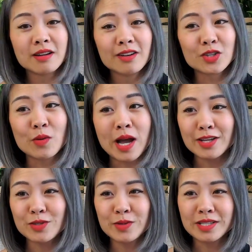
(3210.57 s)
So
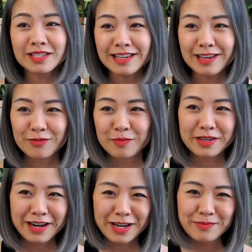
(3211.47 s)
as you can see from
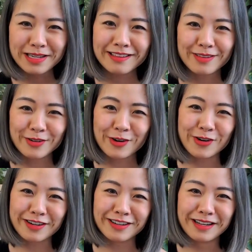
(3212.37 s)
behind me, there
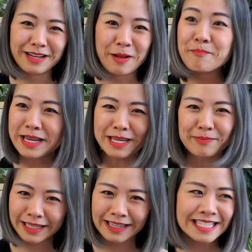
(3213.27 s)
are many
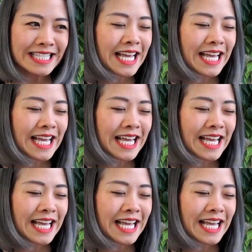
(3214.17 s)
plants.